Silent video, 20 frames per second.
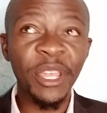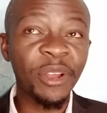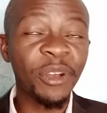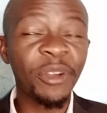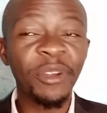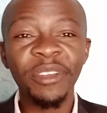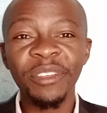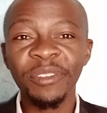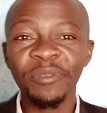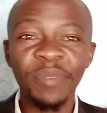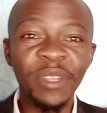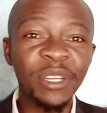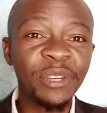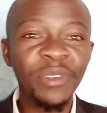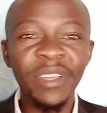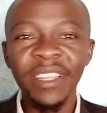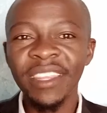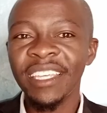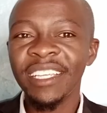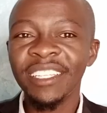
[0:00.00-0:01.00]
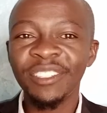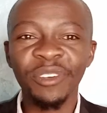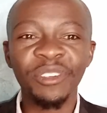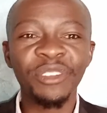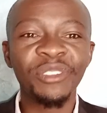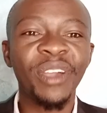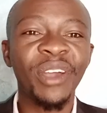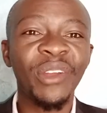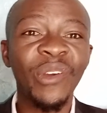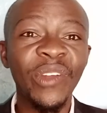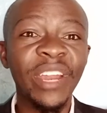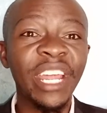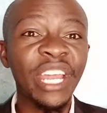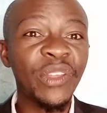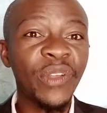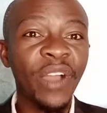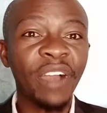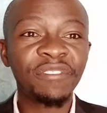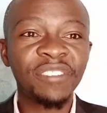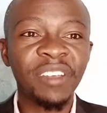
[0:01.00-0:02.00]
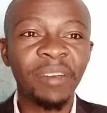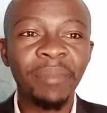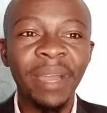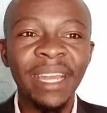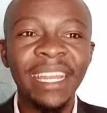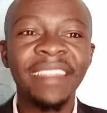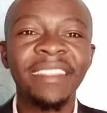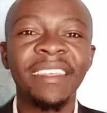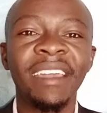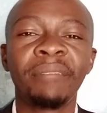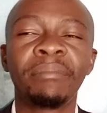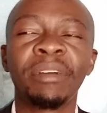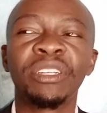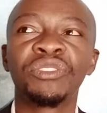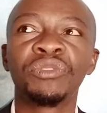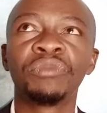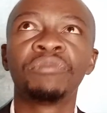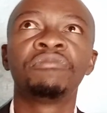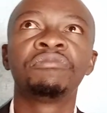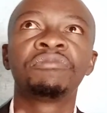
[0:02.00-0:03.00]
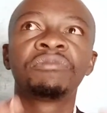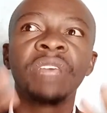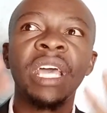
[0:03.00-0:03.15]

you know, you've been doing things on your own, and you have some money there, but you